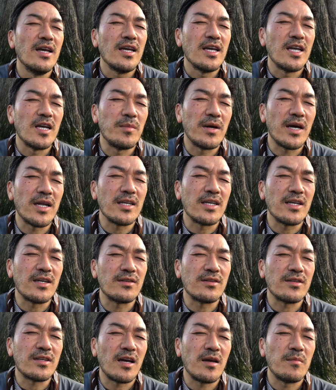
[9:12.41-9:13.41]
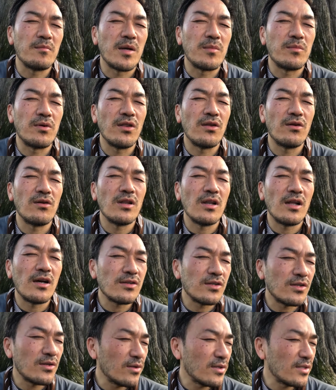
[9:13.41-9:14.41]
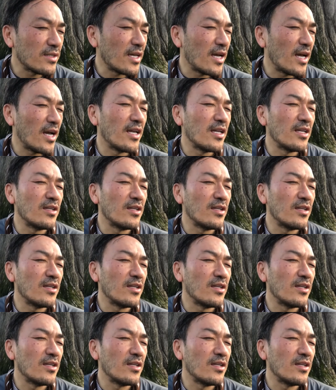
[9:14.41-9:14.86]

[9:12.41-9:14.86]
in about a year's time, my brother-in-law suicide,